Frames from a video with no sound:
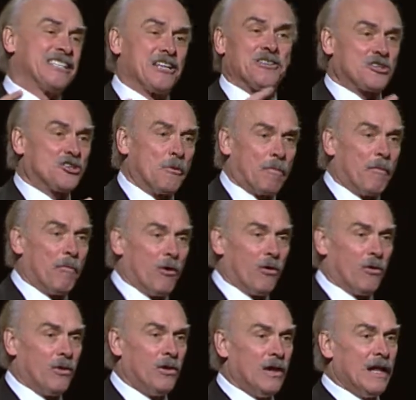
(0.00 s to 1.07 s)
to the Super
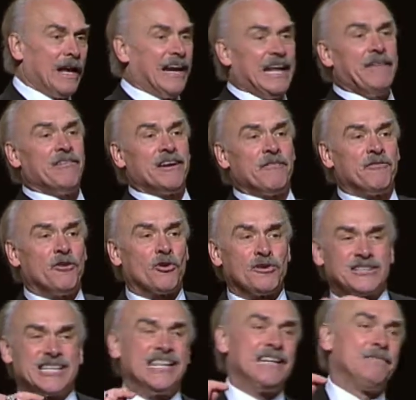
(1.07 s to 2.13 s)
Bowl. And even if your
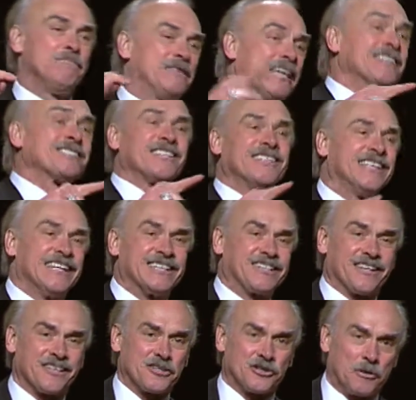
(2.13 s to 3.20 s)
team doesn't get to
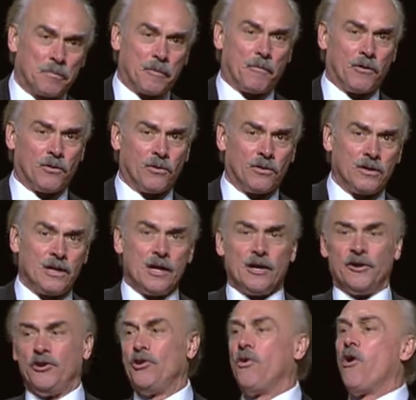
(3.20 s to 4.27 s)
the Super Bowl,
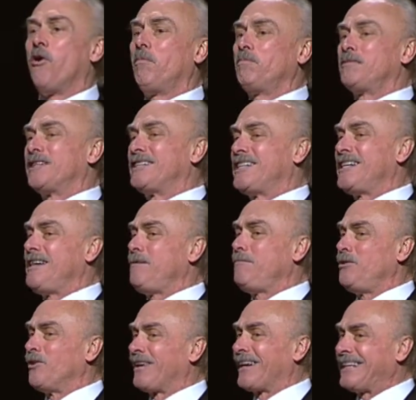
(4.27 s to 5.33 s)
you hope the team
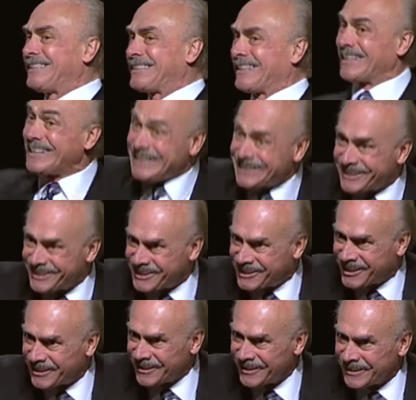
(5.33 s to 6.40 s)
you like the least